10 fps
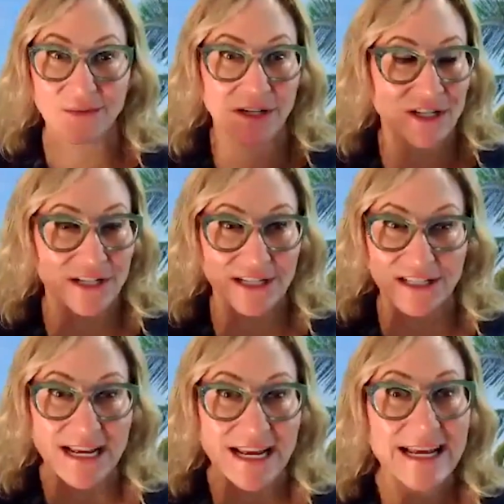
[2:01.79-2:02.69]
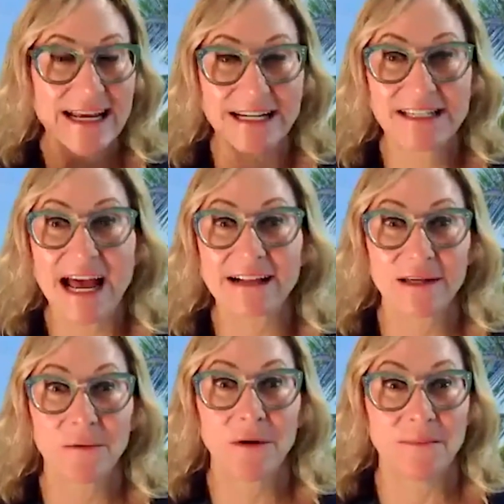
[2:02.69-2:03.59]
which is
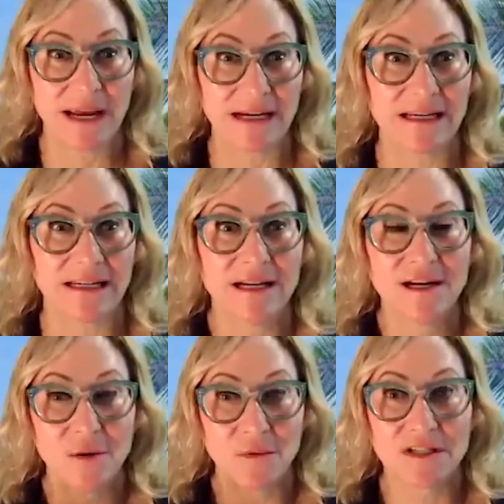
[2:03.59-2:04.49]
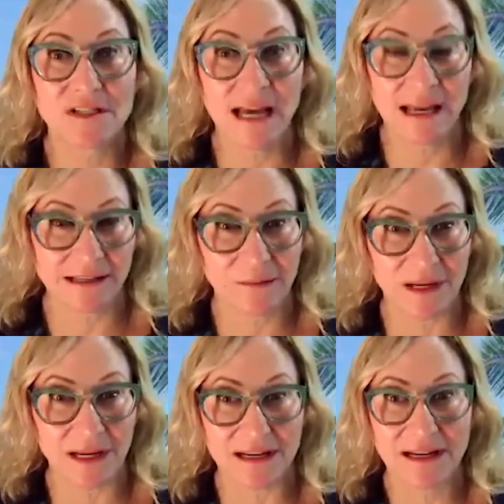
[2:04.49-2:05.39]
exactly what Megan was telling
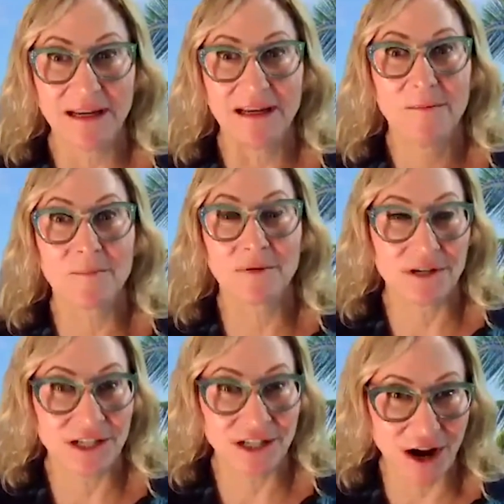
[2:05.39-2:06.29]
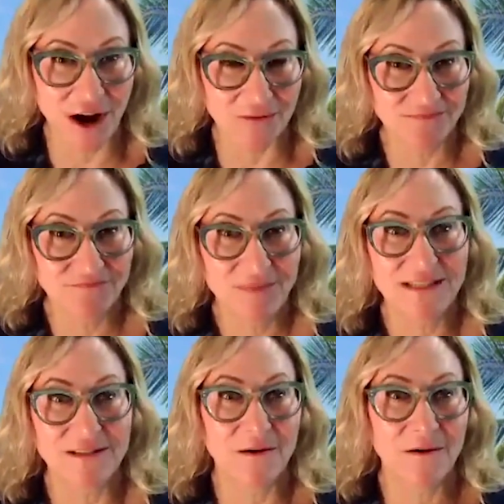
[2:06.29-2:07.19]
me pre-show.
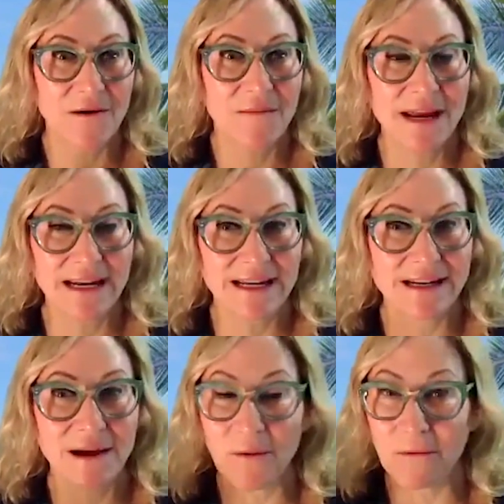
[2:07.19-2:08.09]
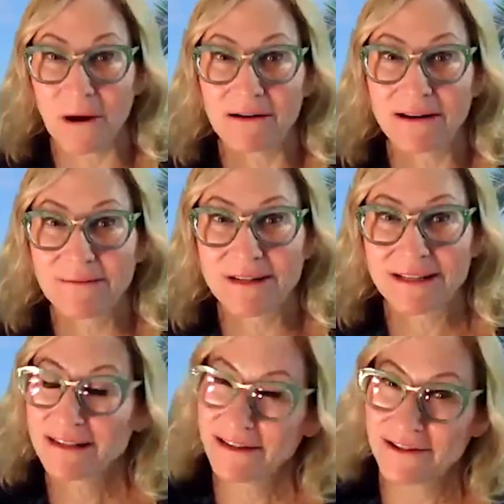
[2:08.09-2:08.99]
So Megan, welcome to
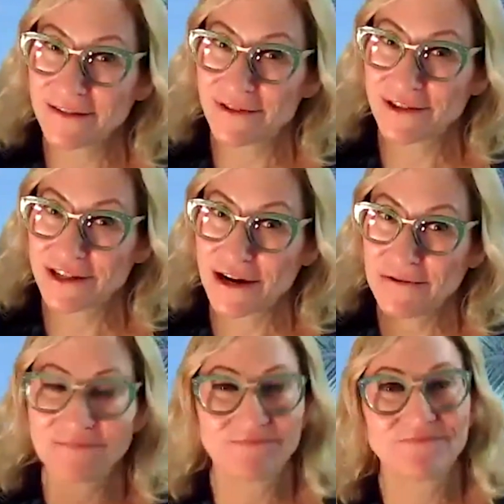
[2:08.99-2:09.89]
the Leadership Show.